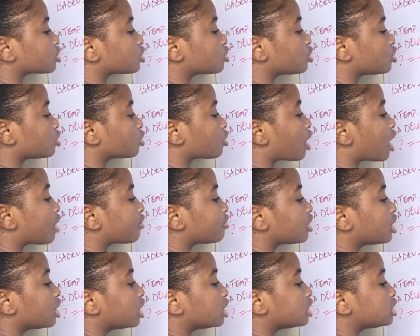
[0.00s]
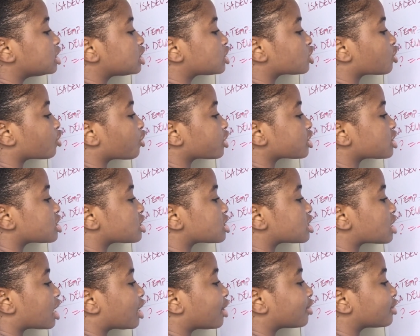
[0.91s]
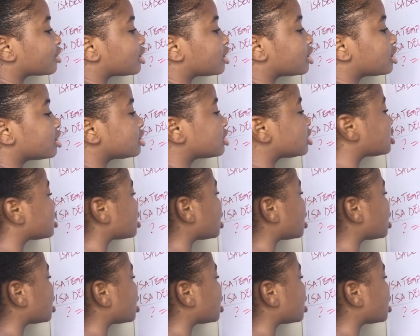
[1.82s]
So you have this crosses out this.